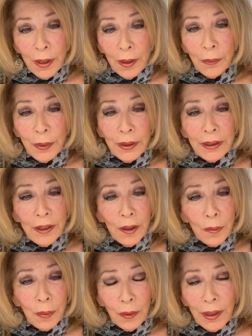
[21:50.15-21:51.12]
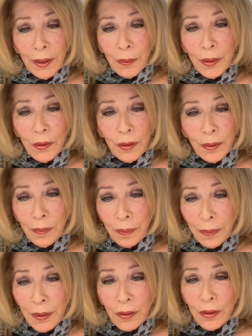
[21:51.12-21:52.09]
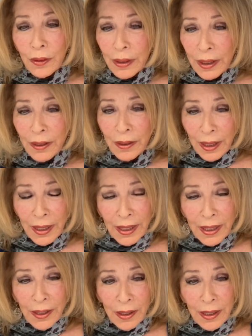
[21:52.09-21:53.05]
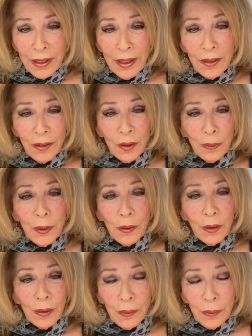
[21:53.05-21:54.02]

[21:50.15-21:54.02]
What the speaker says: with the terrible language in pieces, and he has his music,